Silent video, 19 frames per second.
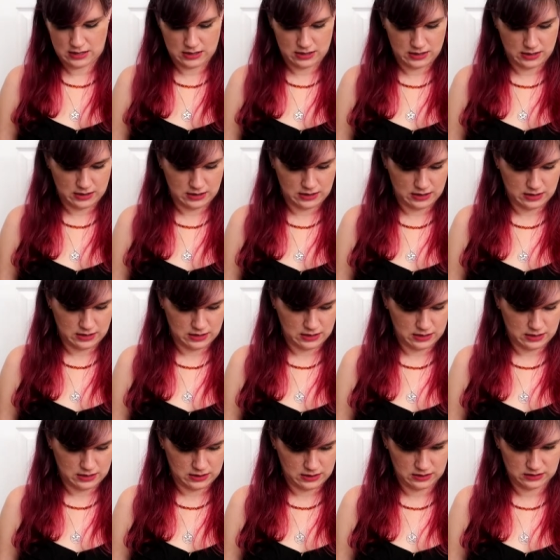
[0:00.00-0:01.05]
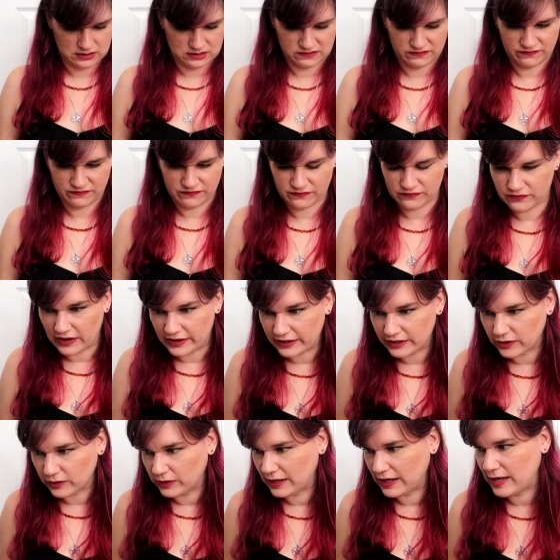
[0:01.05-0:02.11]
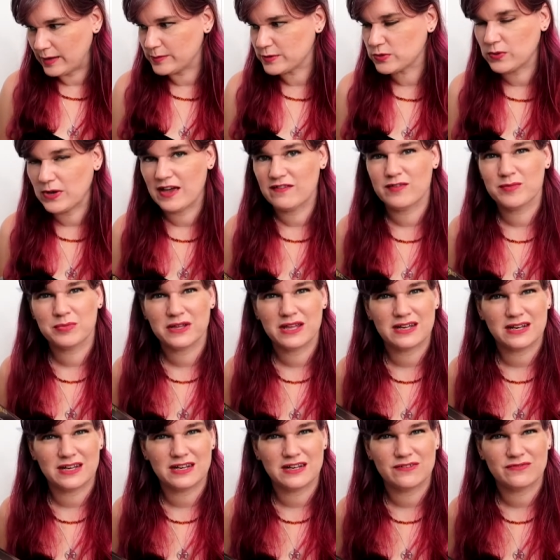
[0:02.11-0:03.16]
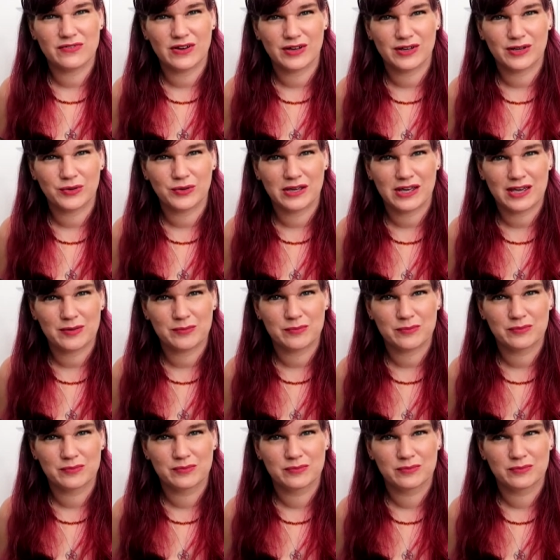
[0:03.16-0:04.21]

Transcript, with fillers: Uh, it's Funko Games. We haven't played any Funko game